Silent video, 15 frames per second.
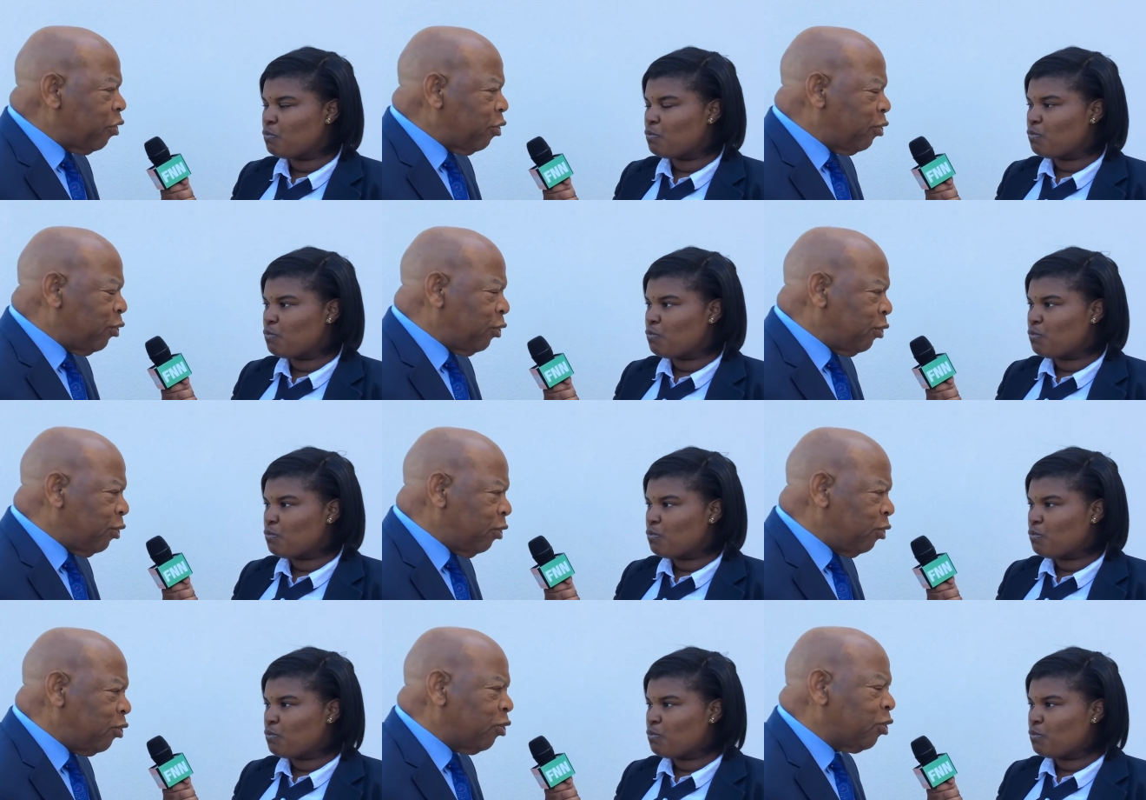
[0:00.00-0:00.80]
Speaker 1: you
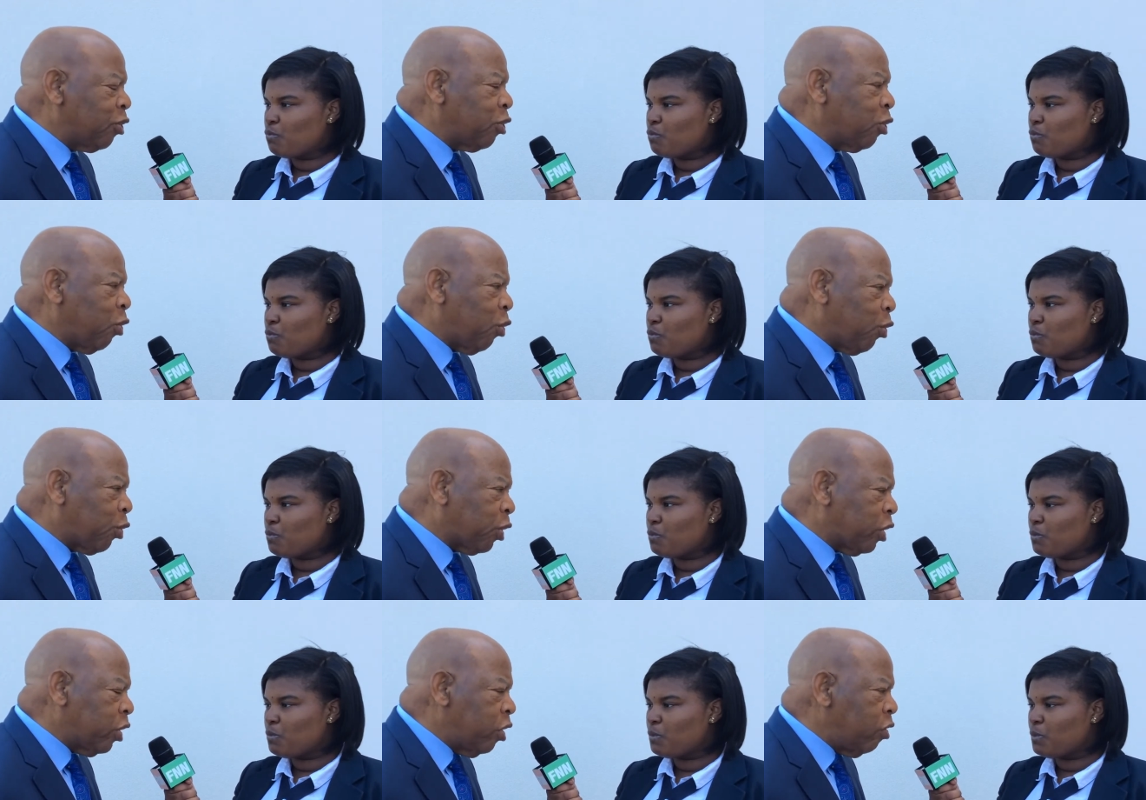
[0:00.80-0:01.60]
do, do it in an
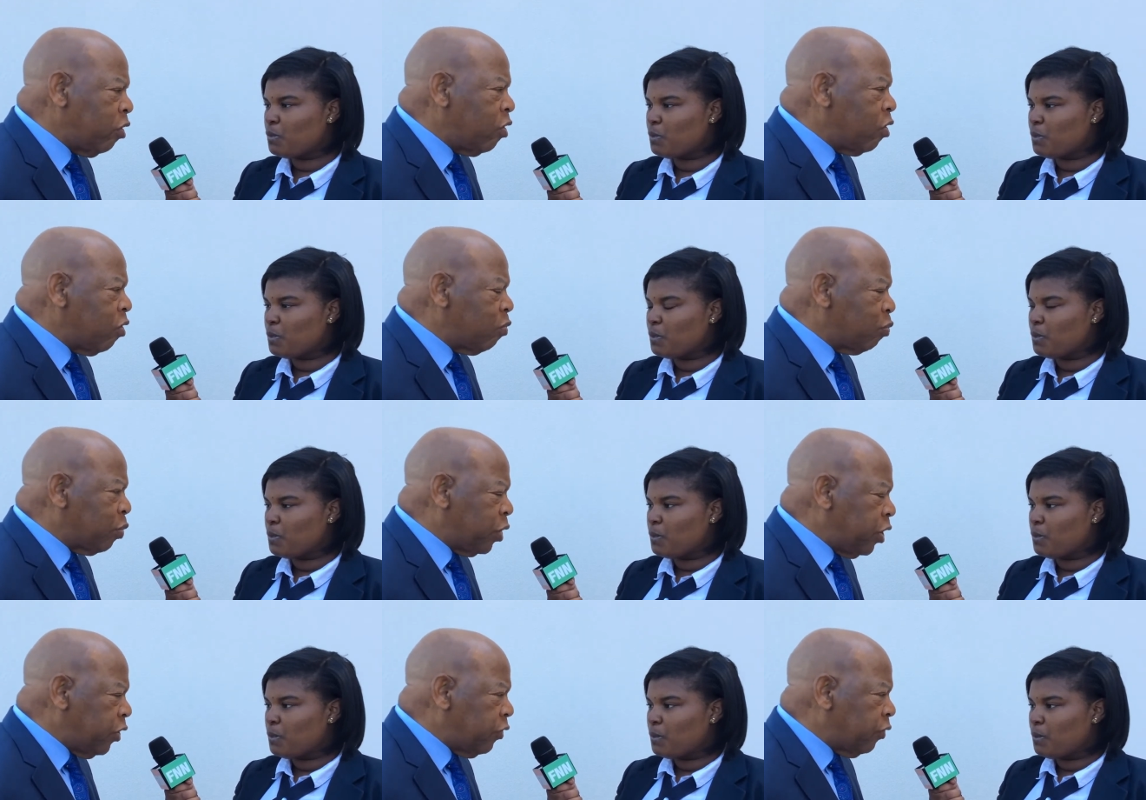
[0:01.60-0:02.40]
orderly,
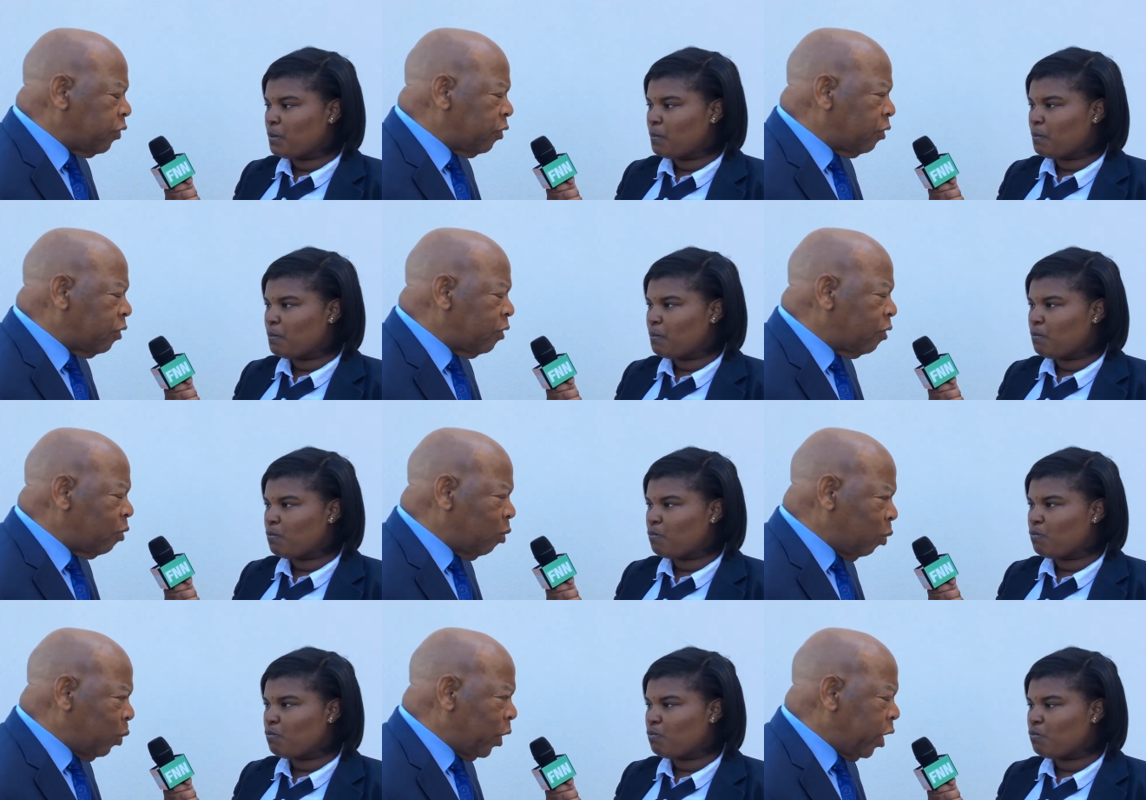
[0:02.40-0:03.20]
peaceful
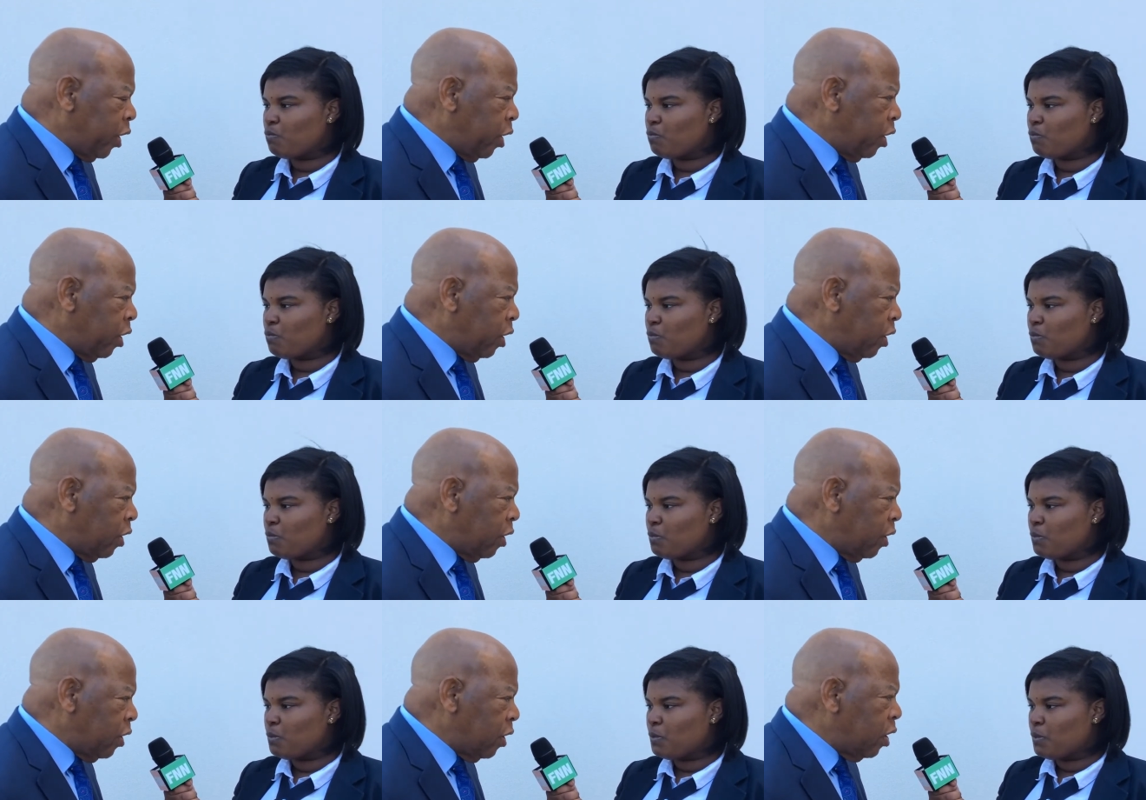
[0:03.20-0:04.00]
way.
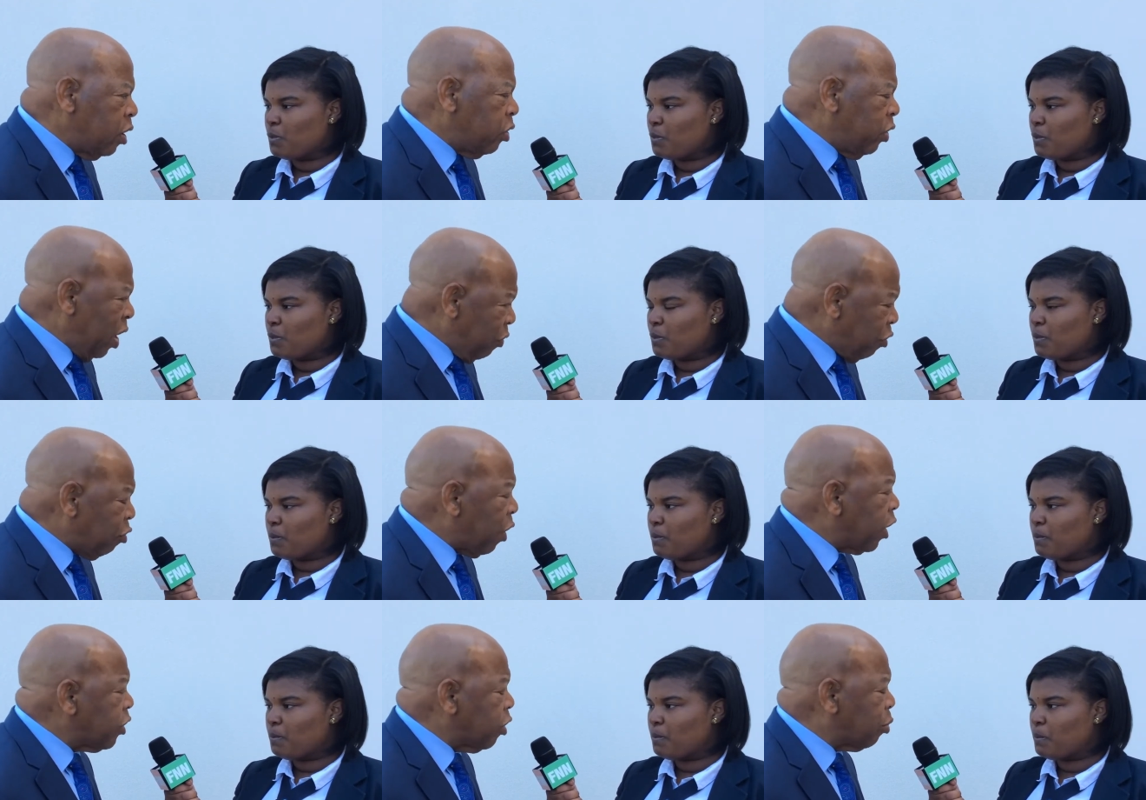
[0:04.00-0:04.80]
You have a
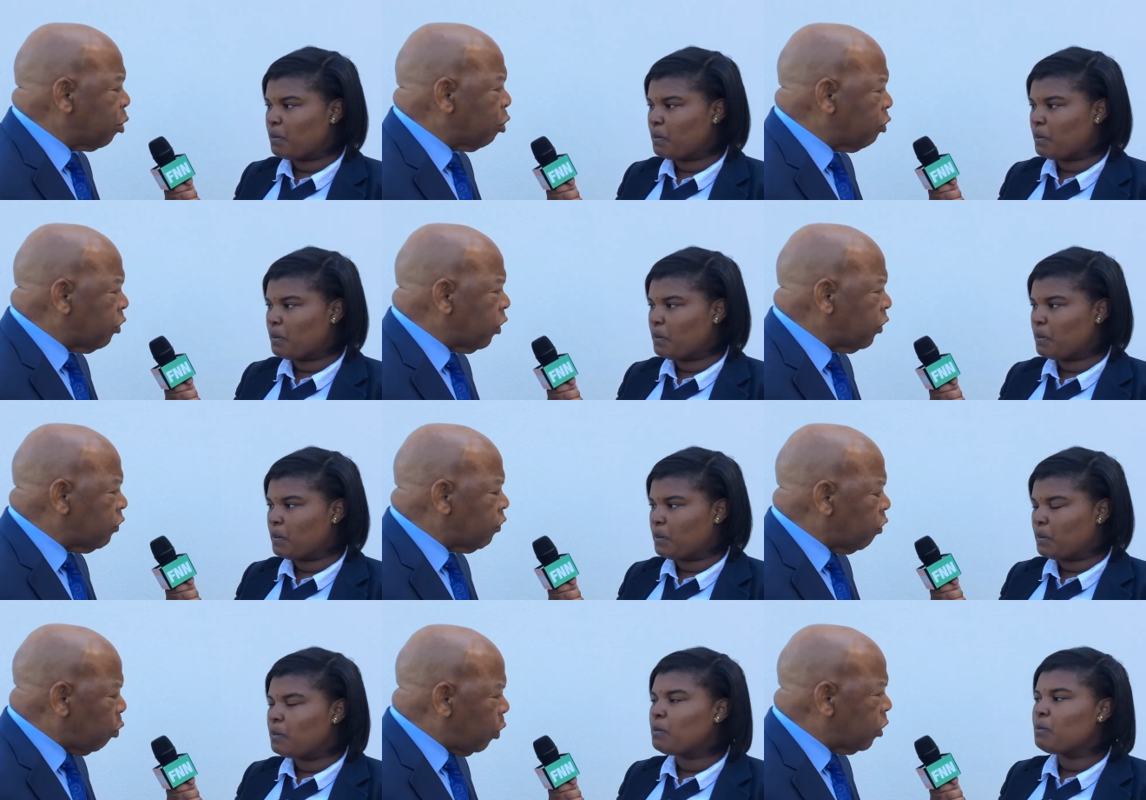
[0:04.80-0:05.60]
right to protest
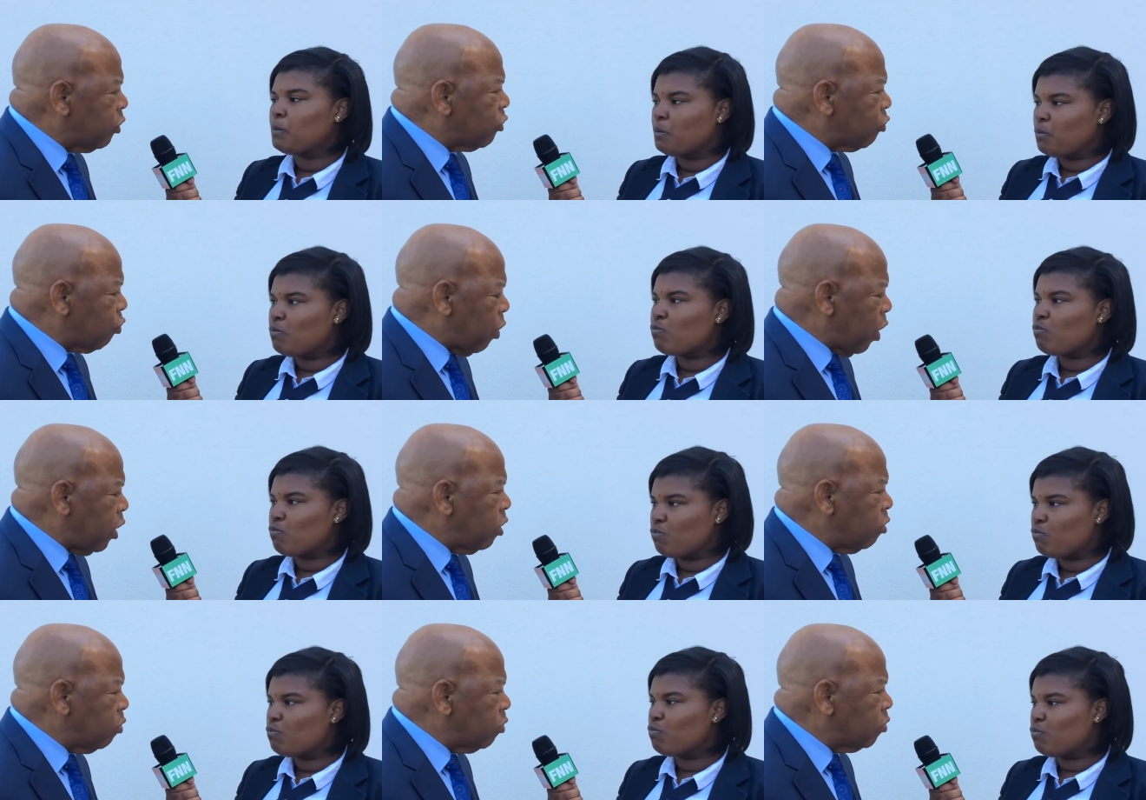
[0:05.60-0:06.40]
for what is right.